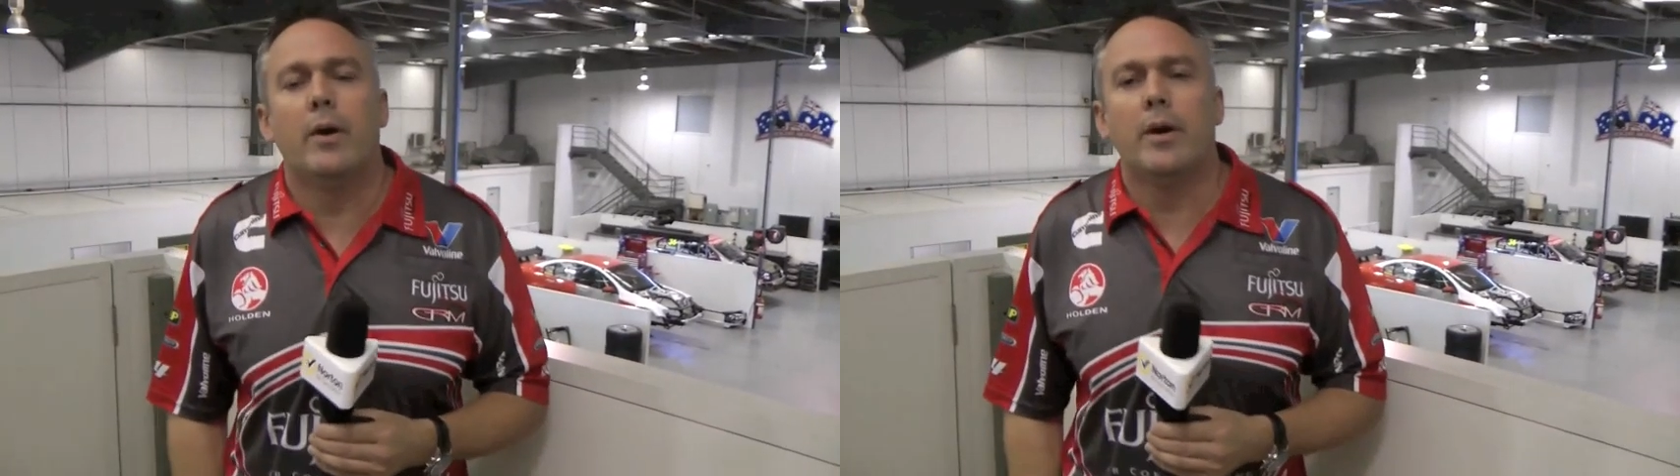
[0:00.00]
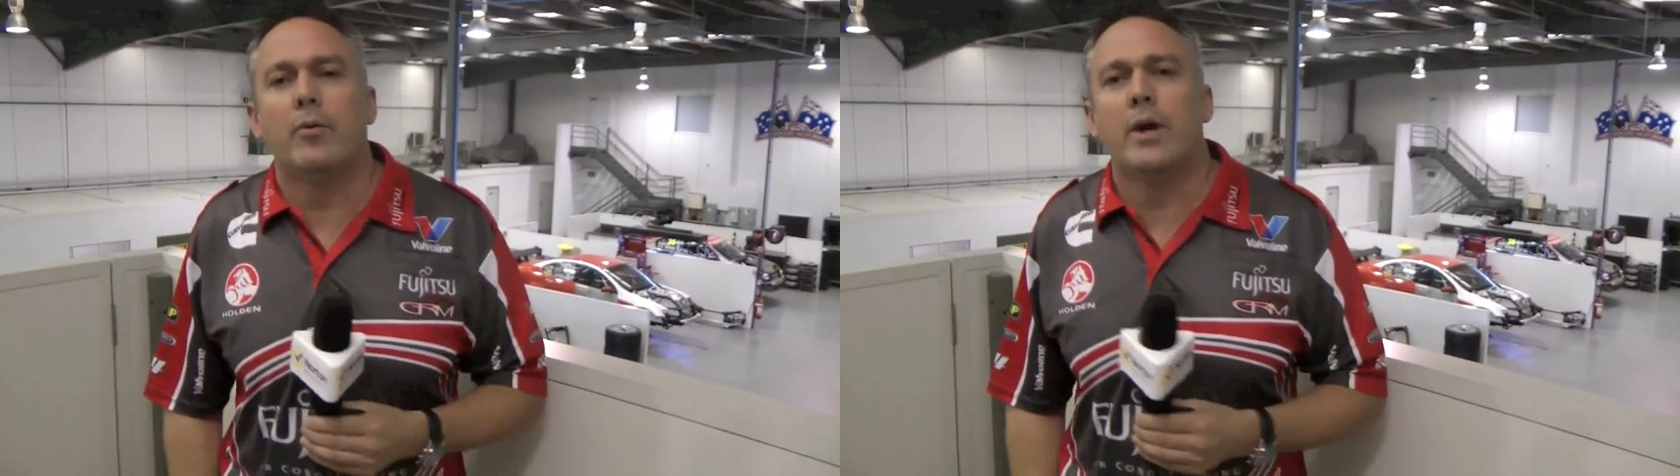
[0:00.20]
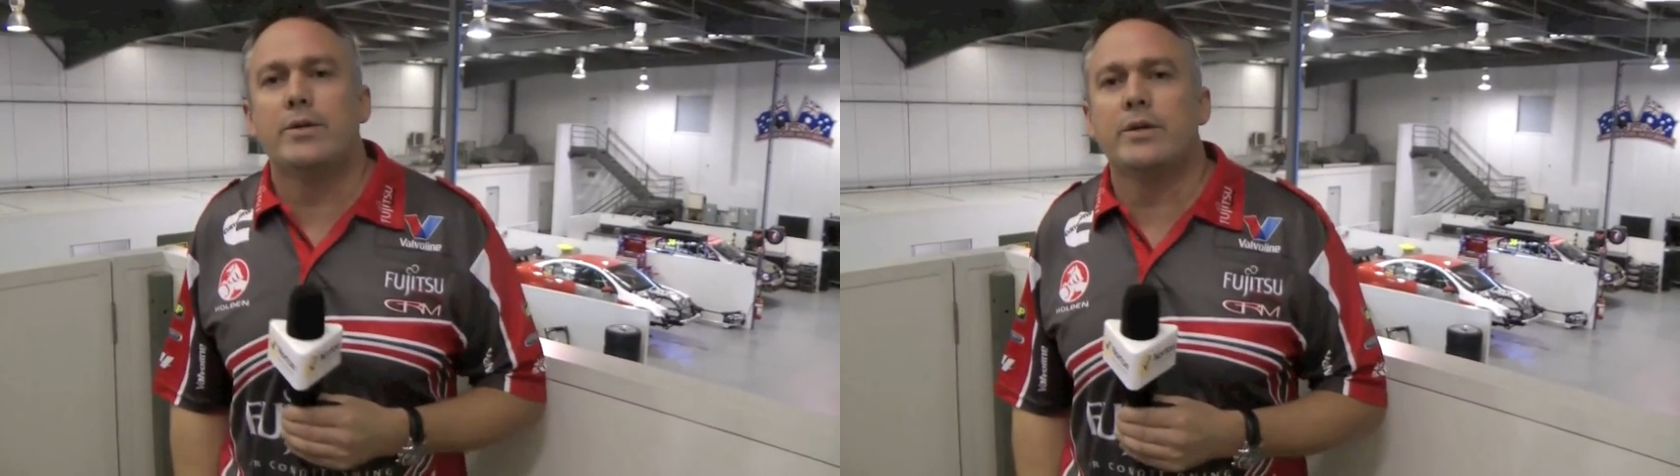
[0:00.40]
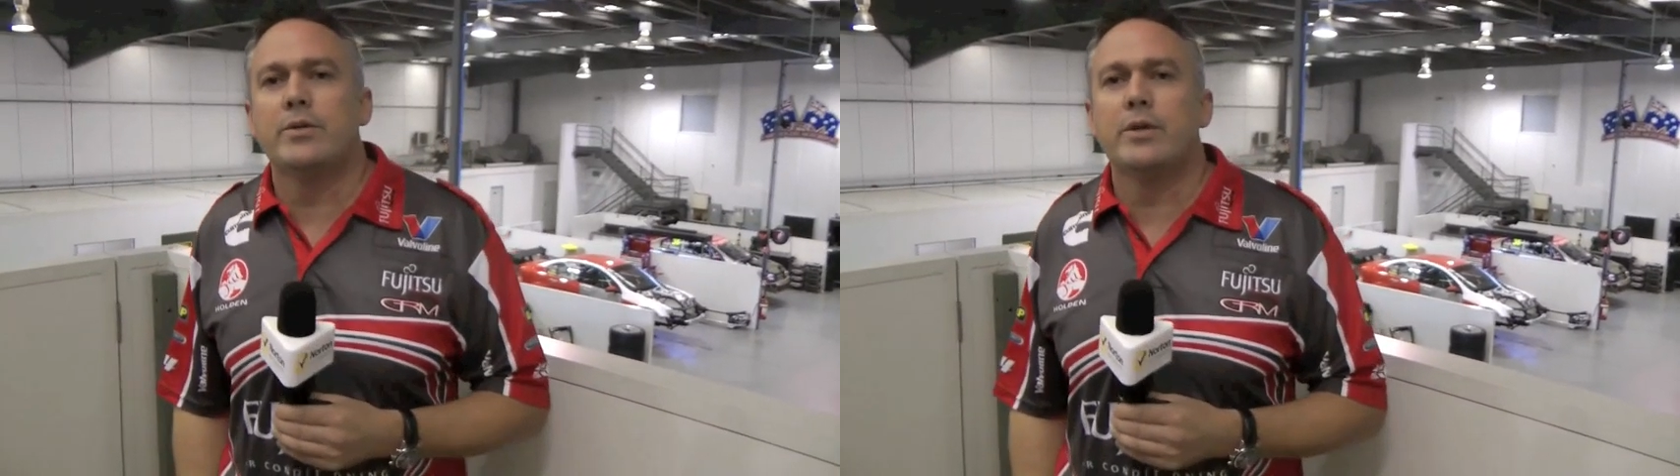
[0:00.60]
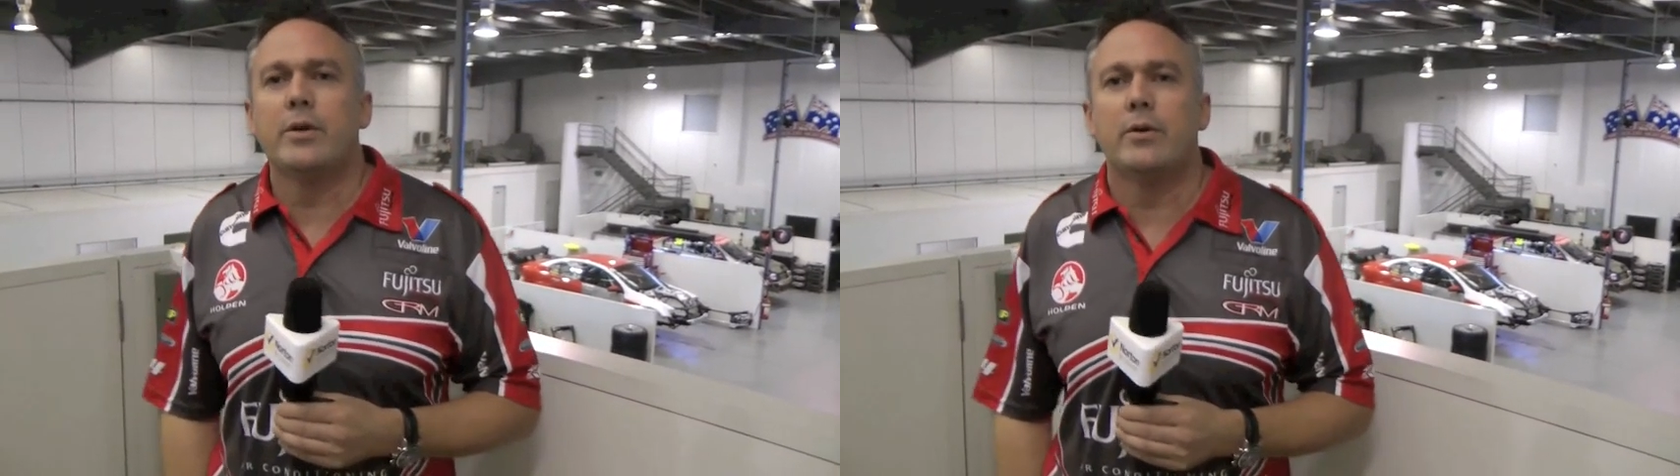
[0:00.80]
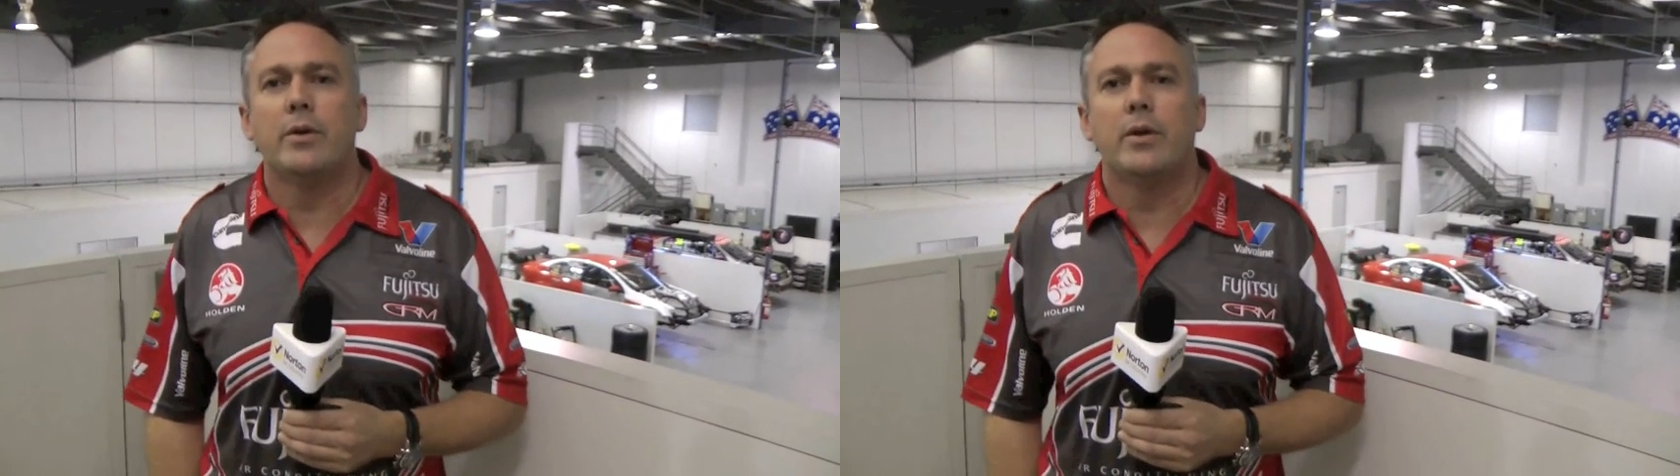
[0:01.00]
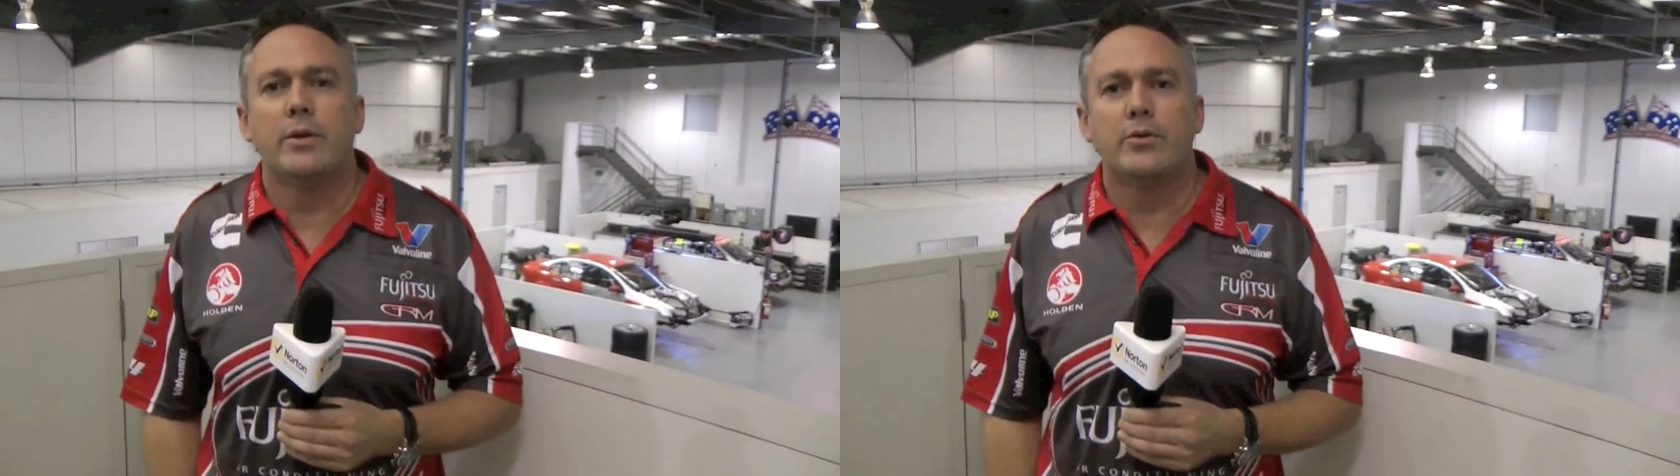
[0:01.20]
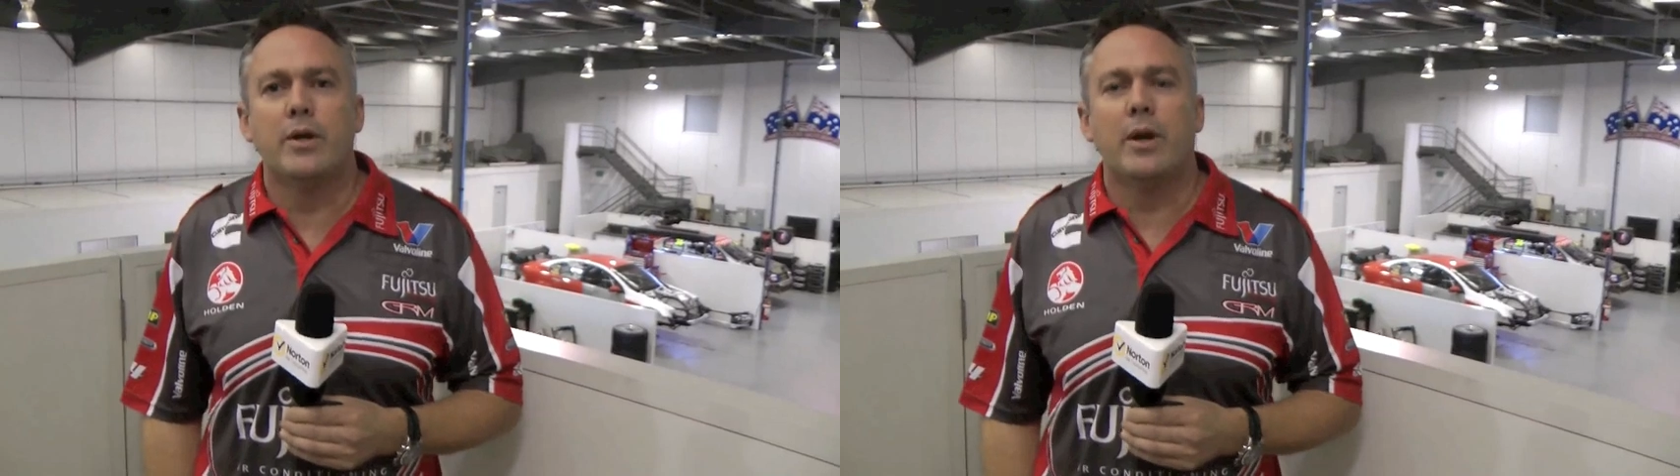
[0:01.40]
a race engineer
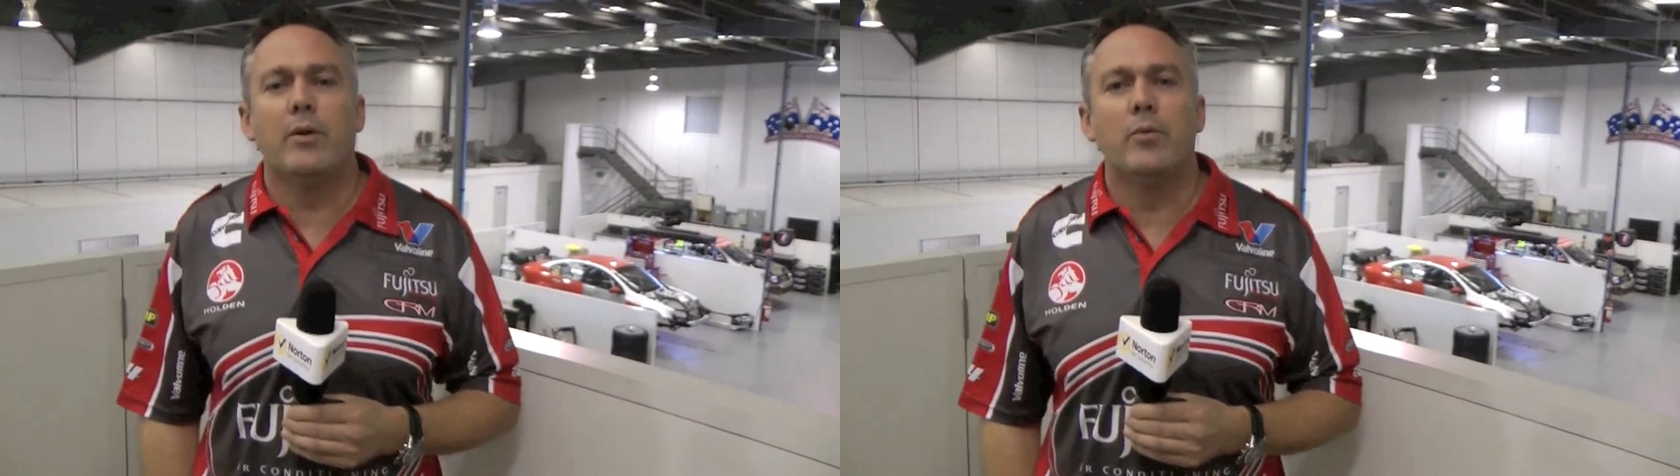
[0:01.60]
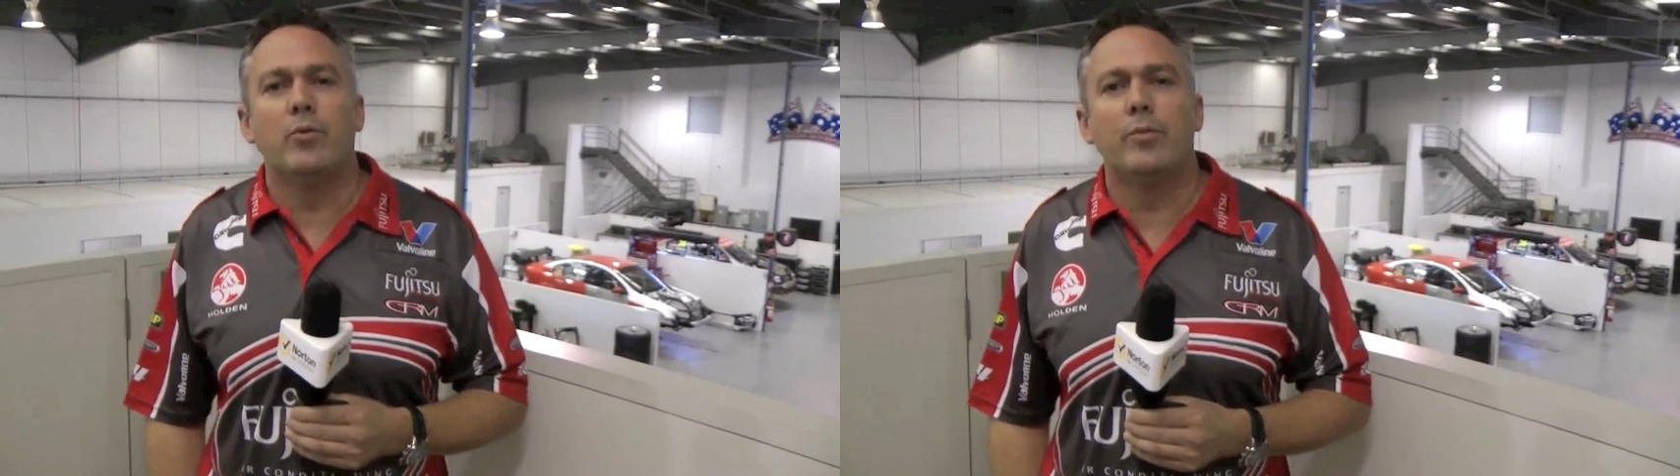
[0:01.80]
at GRM